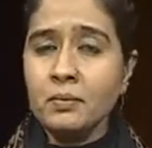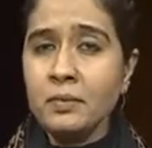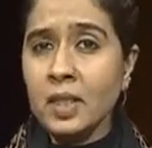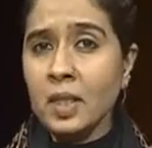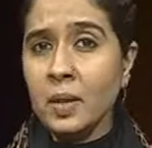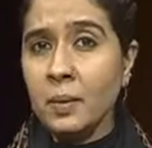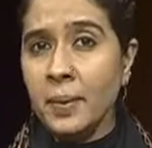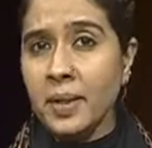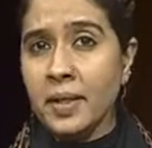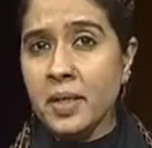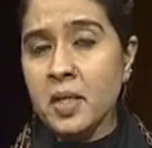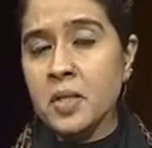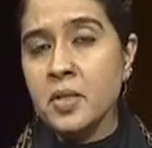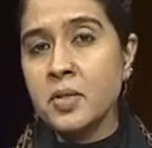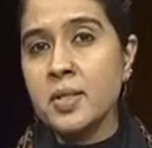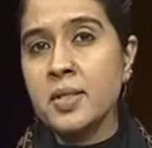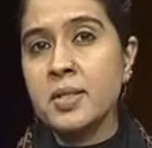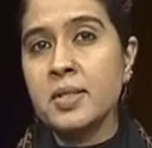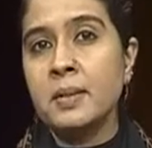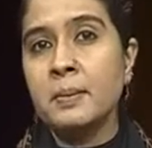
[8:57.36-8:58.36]
very
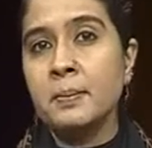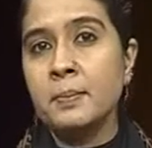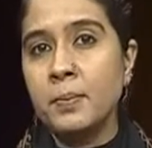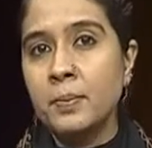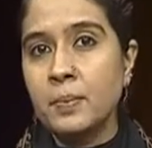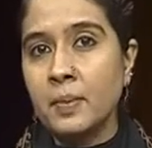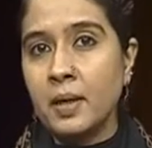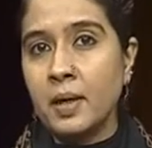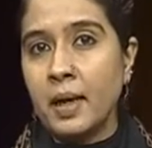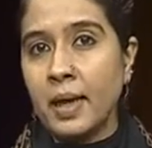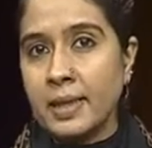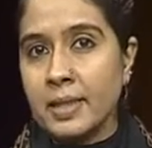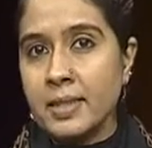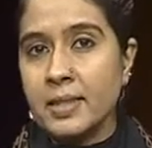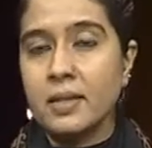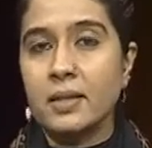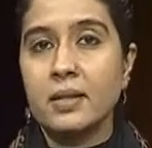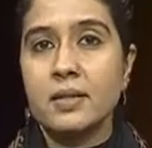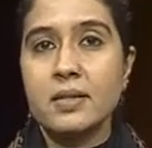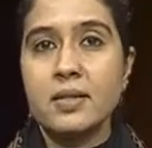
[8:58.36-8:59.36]
interesting uh,
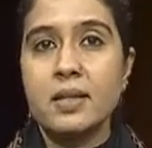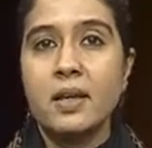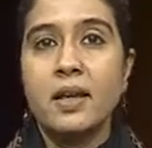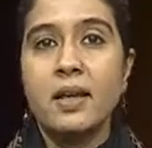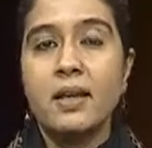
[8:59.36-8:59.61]
ideas